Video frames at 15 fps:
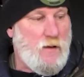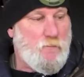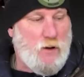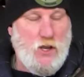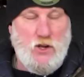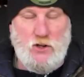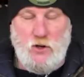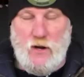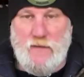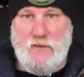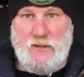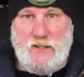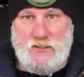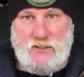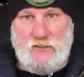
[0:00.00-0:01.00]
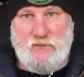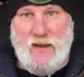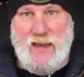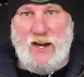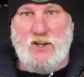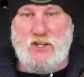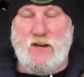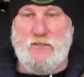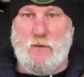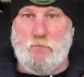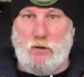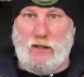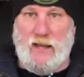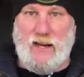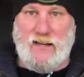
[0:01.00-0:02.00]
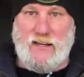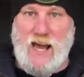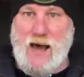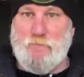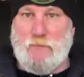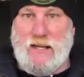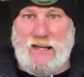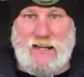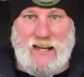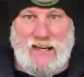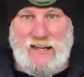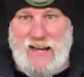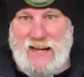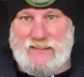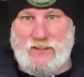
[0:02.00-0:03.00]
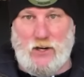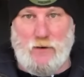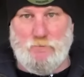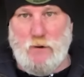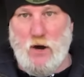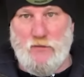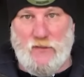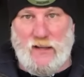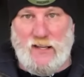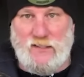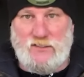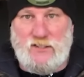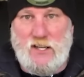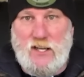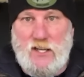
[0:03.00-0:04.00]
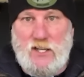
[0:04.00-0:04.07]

But you do have the disadvantage of the blade not being connected on both ends,